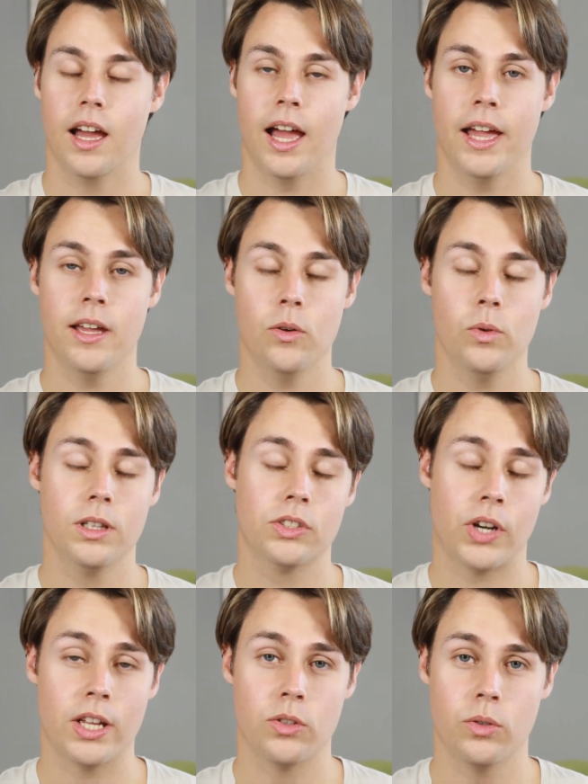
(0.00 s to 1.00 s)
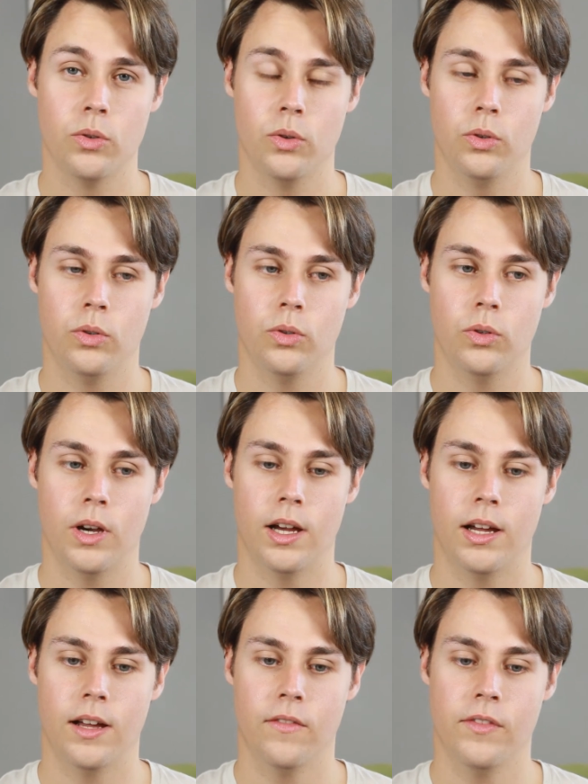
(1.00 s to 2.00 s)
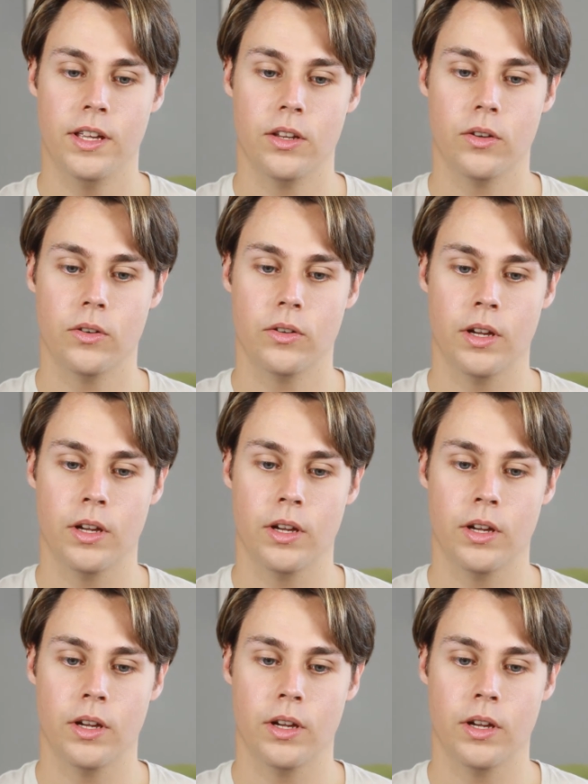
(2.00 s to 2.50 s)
I will try to do a video